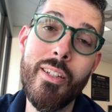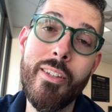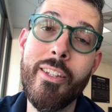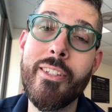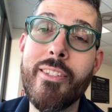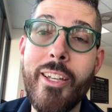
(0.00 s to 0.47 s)

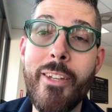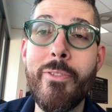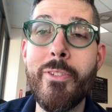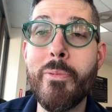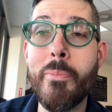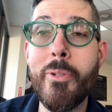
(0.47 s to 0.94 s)
This life
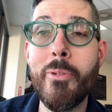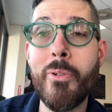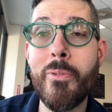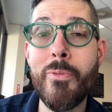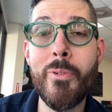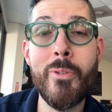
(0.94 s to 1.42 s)
is
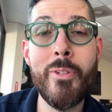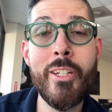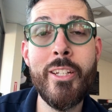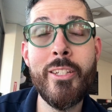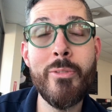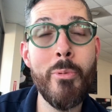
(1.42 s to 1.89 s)
beautiful. It
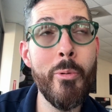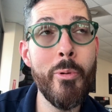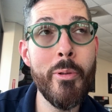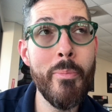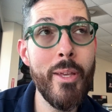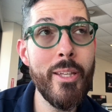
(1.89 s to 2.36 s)
is what we
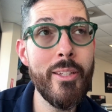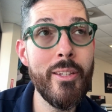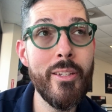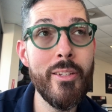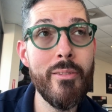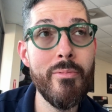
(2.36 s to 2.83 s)
make
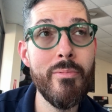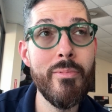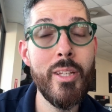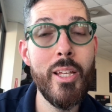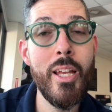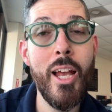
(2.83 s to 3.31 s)
it.
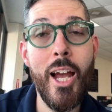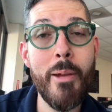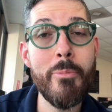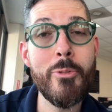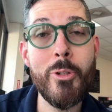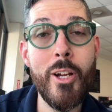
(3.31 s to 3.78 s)

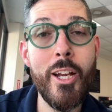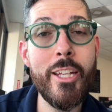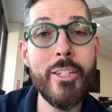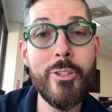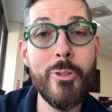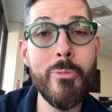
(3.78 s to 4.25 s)
I'm
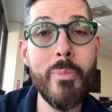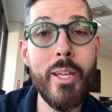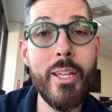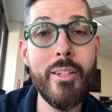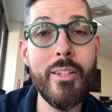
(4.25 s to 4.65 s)
trying to make